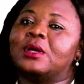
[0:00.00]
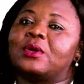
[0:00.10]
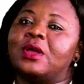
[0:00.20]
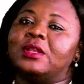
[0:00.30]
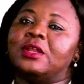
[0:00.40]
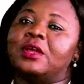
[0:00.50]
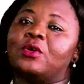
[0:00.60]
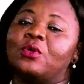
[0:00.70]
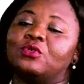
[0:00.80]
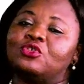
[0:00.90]
the
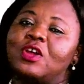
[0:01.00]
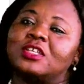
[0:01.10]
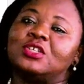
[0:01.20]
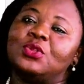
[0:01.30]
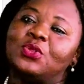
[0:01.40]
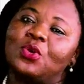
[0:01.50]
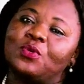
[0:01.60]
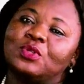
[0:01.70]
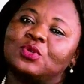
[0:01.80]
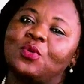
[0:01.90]
construction theory,
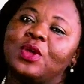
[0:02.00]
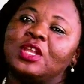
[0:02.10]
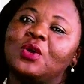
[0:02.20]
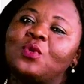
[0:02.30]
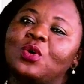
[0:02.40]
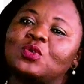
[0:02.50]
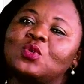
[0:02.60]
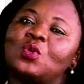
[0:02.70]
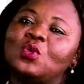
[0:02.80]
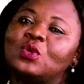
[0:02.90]
and then we
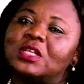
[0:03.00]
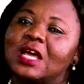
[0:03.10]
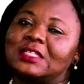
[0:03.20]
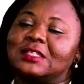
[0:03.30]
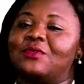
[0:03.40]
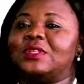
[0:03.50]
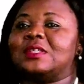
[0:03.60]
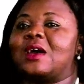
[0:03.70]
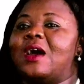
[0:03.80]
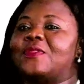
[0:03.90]
also looked at
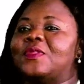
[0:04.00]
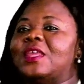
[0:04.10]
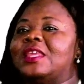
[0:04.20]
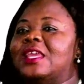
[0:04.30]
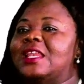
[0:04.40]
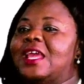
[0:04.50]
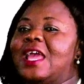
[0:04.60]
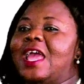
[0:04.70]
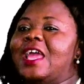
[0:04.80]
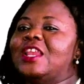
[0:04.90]
critical thinking.
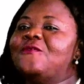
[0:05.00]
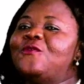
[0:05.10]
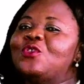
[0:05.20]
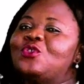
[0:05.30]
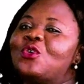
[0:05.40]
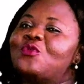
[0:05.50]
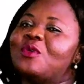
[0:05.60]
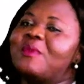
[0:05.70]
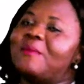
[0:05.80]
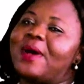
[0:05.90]
And if you don't
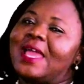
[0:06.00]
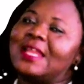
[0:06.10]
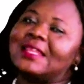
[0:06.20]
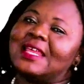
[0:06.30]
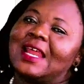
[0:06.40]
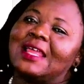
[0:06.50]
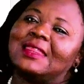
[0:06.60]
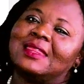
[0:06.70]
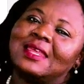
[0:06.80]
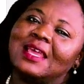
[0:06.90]
remember anything, I
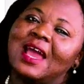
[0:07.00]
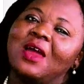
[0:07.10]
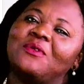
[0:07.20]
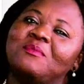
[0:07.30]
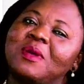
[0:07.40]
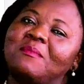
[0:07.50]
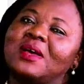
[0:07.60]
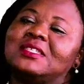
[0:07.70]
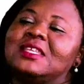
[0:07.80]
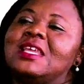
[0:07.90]
think I remember
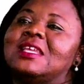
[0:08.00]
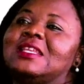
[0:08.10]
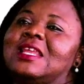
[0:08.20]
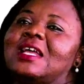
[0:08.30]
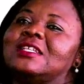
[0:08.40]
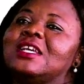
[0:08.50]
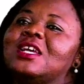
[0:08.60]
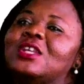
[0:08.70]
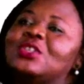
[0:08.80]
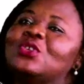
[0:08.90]
saying that
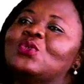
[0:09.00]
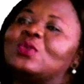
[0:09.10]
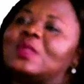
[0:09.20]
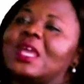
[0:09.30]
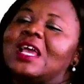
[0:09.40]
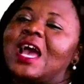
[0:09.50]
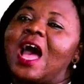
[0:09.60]
you think